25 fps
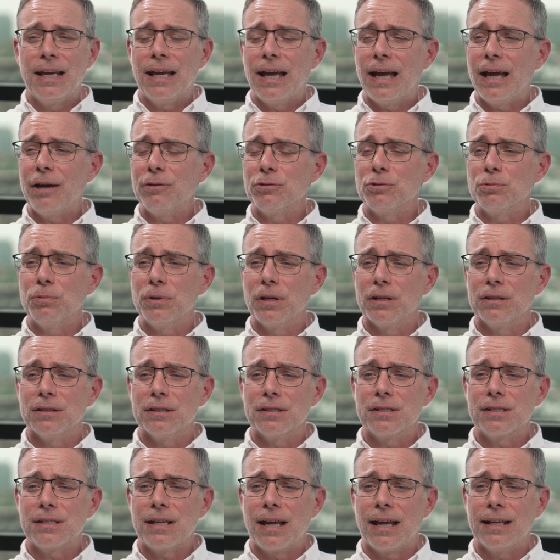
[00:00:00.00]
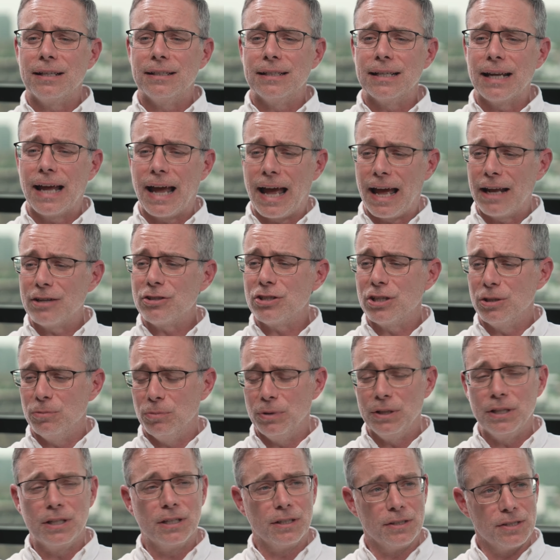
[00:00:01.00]
How do we understand actually
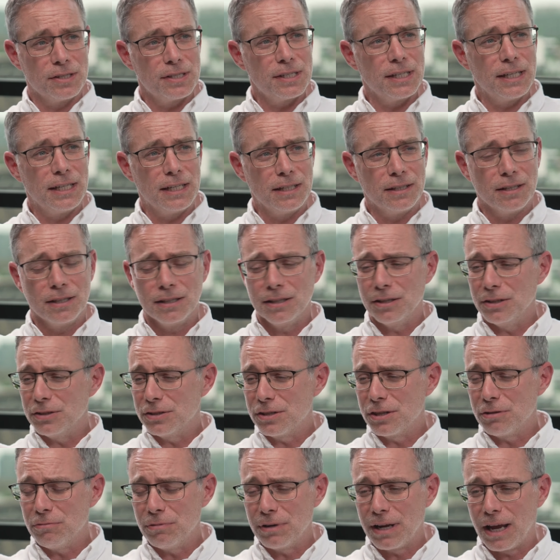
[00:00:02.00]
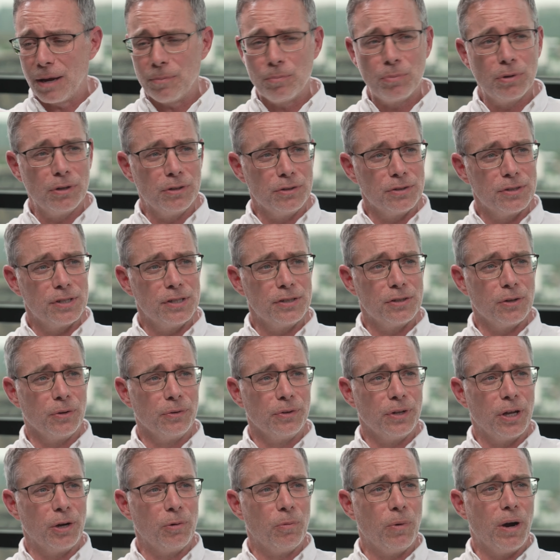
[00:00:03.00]
we can see that there's 3 ambulances on
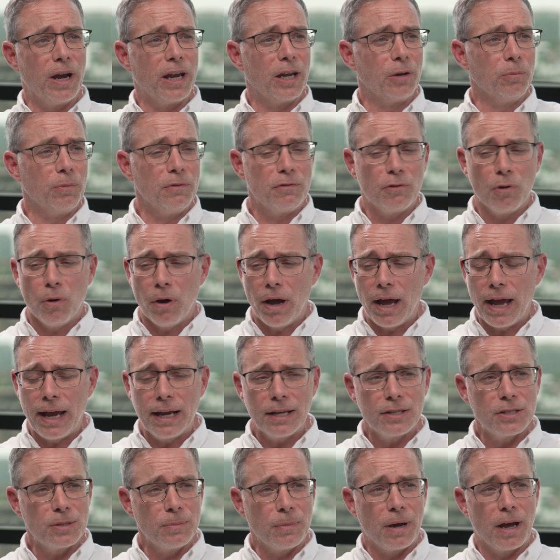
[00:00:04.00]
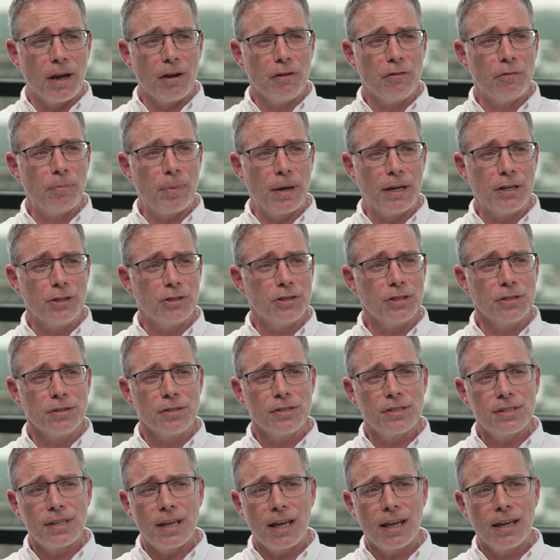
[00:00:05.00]
their way and we've got X amount of patients
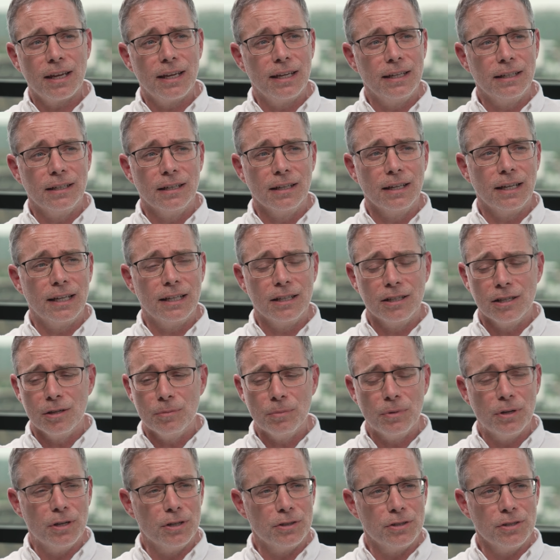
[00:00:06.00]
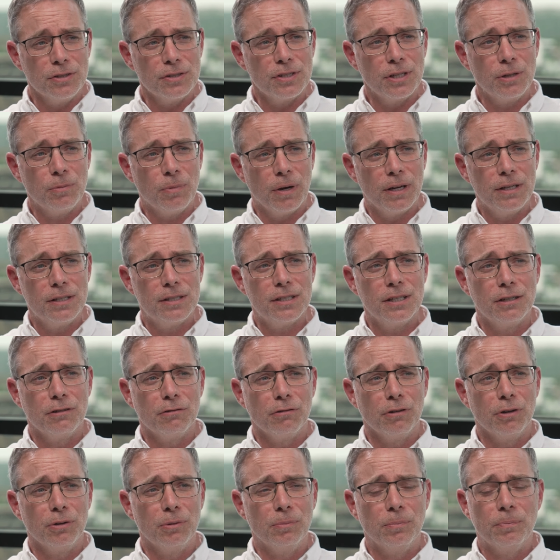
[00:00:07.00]
sat in an emergency waiting
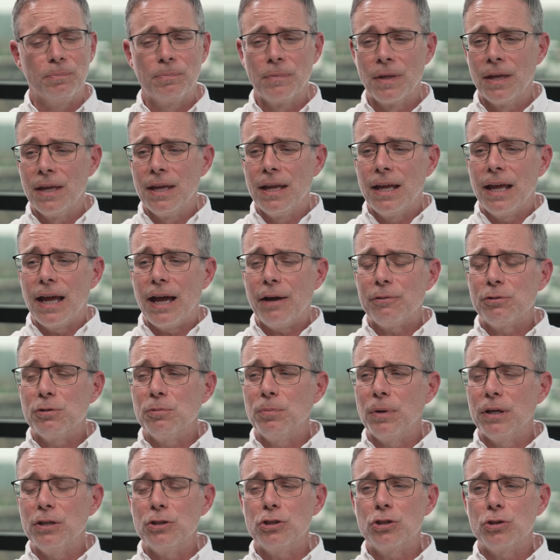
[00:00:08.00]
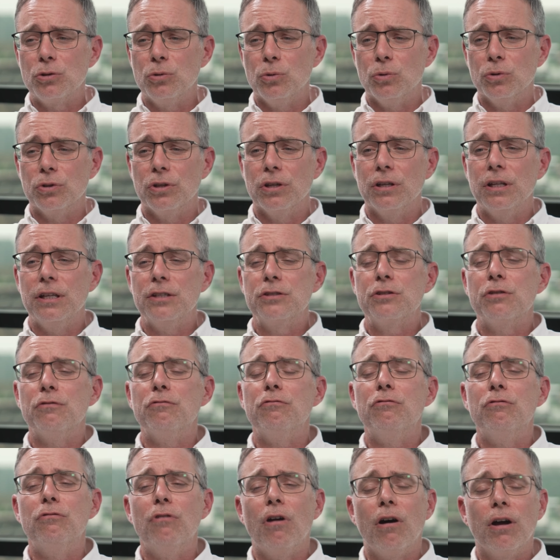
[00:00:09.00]
room? How do you make sure that it's the
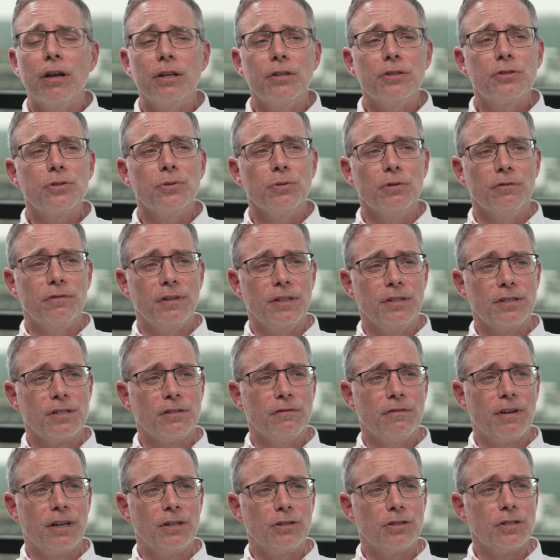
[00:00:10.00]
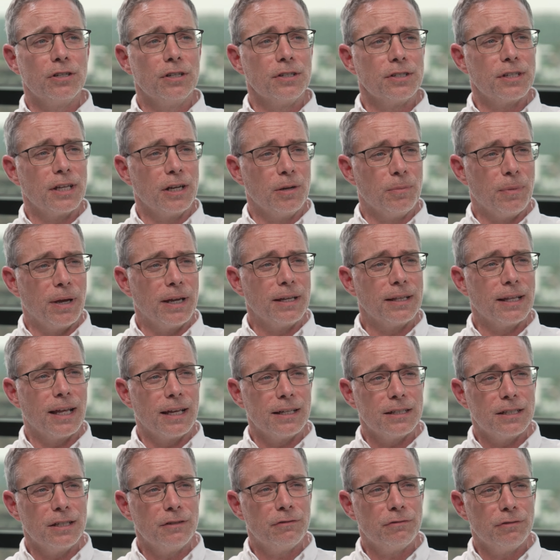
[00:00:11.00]
right sort of intervention that's going to make
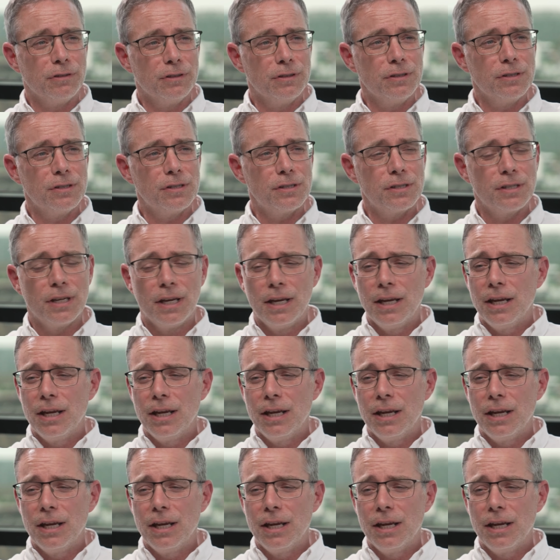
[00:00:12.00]
that difference?